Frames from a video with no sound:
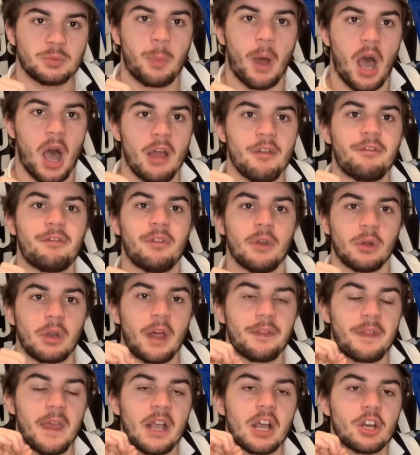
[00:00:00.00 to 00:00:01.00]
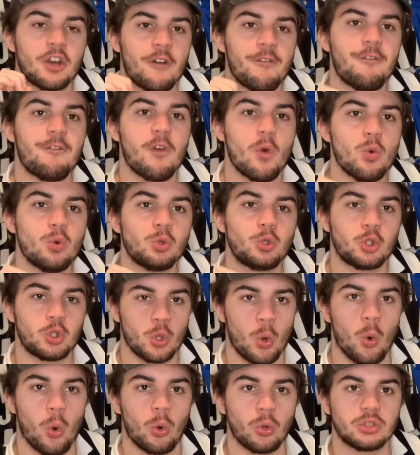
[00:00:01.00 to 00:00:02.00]
But I feel like they're going to fall
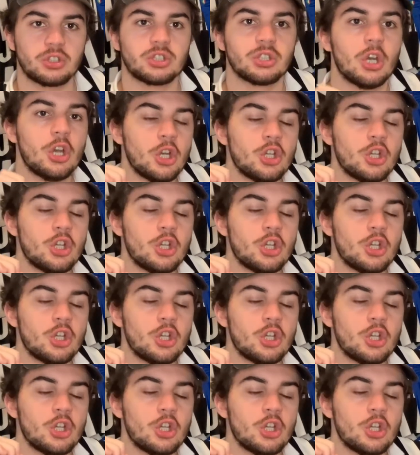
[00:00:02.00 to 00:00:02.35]
short